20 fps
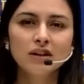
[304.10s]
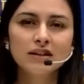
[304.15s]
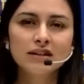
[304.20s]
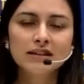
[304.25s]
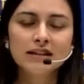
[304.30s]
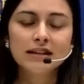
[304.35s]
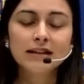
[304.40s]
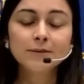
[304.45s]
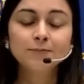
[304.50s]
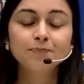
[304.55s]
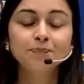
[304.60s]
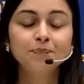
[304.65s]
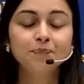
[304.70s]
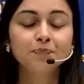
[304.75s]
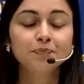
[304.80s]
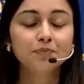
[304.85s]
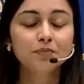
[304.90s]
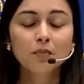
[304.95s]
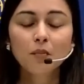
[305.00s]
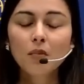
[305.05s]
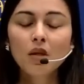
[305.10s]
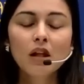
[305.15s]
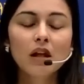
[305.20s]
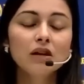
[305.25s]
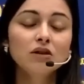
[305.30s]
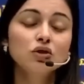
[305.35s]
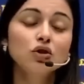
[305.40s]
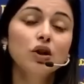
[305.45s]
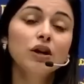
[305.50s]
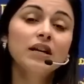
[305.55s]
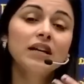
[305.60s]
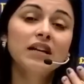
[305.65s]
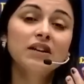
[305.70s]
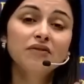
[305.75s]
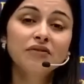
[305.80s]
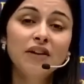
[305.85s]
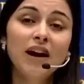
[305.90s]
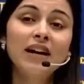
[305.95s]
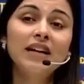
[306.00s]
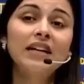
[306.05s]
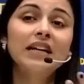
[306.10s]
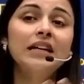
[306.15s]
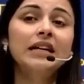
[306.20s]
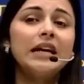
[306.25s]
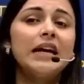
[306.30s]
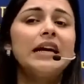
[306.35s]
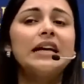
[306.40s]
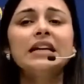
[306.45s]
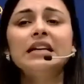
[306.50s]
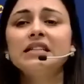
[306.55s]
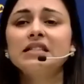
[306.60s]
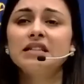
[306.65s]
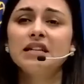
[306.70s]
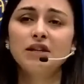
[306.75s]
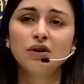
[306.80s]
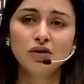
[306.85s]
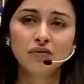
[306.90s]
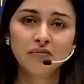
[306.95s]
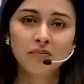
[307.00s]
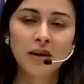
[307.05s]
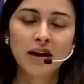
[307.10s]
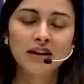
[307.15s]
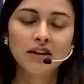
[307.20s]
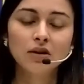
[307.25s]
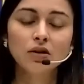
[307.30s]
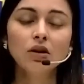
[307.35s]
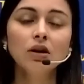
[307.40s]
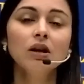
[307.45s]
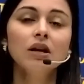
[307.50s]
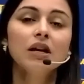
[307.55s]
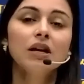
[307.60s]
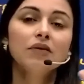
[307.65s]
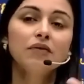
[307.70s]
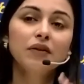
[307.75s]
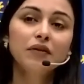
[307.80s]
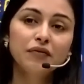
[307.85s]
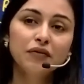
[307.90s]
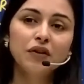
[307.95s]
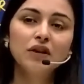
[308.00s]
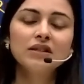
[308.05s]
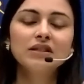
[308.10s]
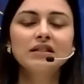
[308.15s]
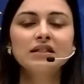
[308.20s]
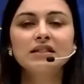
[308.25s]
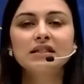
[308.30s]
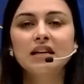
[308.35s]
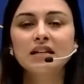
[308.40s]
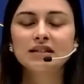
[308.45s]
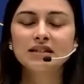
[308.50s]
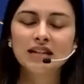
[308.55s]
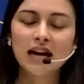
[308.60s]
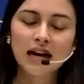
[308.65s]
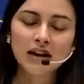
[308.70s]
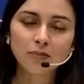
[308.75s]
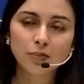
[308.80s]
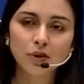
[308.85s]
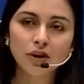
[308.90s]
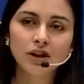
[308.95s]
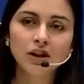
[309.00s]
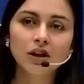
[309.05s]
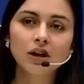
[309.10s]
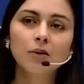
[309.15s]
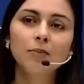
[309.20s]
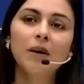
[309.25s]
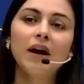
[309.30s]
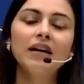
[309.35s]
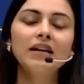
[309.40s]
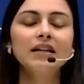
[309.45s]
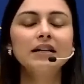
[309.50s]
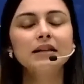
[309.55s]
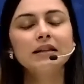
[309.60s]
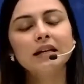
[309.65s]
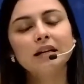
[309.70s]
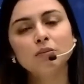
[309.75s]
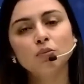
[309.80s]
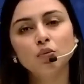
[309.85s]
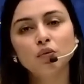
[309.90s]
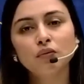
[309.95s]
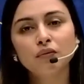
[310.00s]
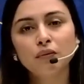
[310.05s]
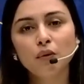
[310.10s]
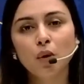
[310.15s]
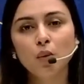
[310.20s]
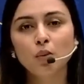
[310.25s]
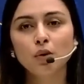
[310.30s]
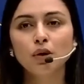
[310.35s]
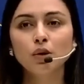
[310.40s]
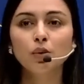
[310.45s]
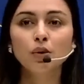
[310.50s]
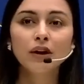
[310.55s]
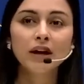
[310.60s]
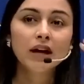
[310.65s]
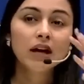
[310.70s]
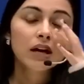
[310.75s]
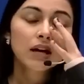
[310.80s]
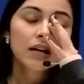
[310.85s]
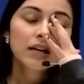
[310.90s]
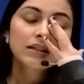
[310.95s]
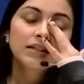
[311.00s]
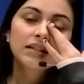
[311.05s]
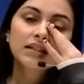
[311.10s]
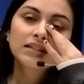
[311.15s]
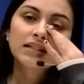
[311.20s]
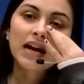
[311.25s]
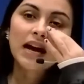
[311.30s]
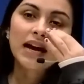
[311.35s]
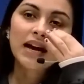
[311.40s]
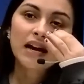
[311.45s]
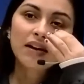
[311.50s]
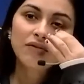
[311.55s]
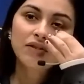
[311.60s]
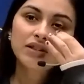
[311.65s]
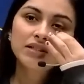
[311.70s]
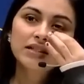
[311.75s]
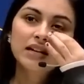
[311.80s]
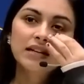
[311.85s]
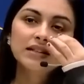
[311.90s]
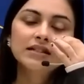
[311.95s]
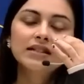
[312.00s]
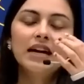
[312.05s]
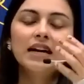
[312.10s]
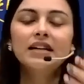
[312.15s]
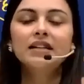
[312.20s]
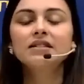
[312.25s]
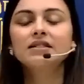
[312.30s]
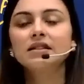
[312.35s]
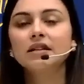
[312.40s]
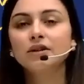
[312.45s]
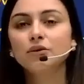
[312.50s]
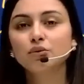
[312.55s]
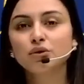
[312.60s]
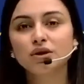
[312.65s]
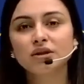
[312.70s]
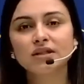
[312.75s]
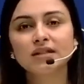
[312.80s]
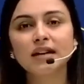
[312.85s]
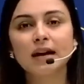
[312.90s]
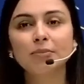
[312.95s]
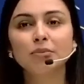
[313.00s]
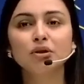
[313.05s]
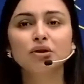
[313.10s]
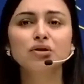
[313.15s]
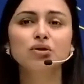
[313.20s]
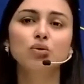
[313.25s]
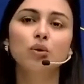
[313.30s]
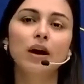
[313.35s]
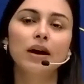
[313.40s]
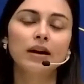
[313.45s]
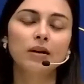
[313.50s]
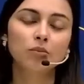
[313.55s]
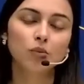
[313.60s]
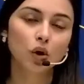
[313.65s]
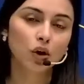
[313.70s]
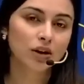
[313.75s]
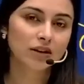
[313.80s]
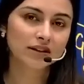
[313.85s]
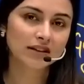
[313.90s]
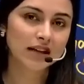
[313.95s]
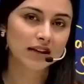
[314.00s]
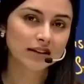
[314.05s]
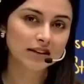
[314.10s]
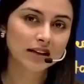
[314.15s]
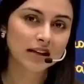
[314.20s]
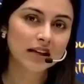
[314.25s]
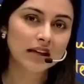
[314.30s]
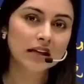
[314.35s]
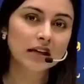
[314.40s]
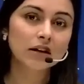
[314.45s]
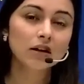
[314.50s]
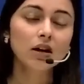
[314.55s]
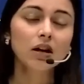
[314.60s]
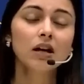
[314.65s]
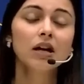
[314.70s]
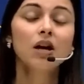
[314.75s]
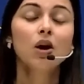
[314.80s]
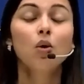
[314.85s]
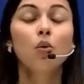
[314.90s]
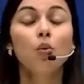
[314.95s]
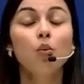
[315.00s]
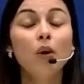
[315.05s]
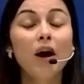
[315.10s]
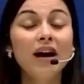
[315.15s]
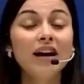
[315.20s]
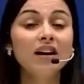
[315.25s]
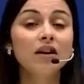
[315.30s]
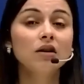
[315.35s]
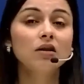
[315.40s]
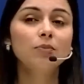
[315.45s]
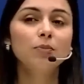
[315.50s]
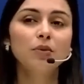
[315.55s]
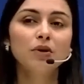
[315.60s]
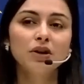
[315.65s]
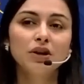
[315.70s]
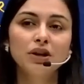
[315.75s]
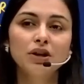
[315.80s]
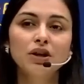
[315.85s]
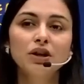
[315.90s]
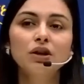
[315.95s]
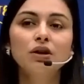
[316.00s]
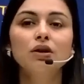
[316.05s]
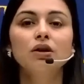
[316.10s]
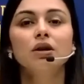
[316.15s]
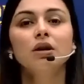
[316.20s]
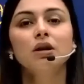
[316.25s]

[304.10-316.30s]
state. Sorry, in fact, in any state of matter, we first discuss that particular part and then move forward. Okay, since I have discussed that in solutions chapter, so I am not discussing here why a particular